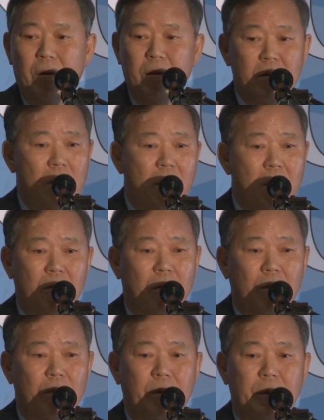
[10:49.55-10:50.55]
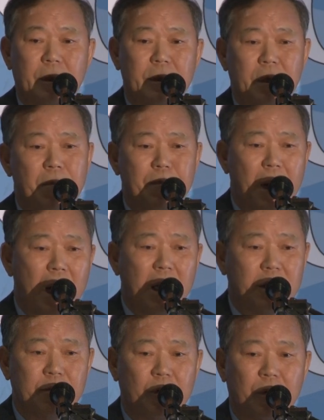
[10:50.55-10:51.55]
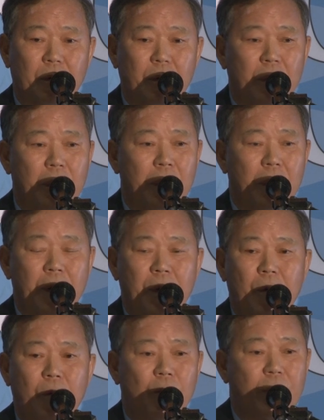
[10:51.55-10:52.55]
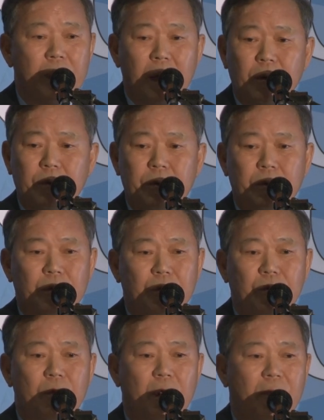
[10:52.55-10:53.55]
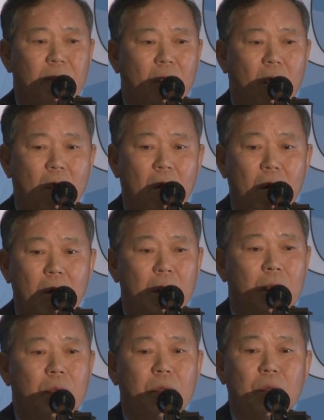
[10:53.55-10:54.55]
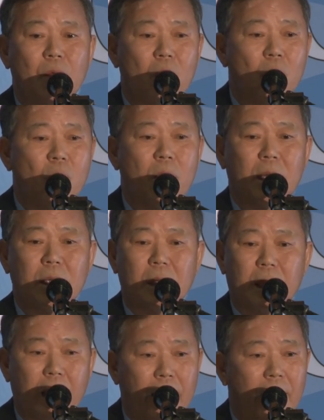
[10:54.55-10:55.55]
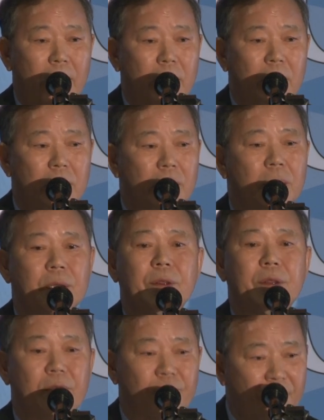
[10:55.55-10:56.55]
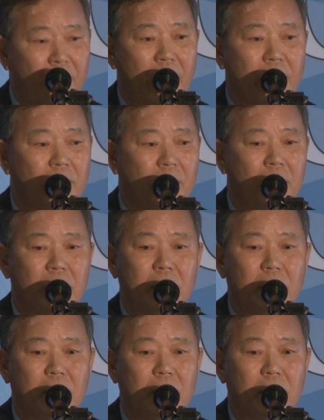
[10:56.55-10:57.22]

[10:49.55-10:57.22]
No, it's impossible. Without the rule of law, no one can defend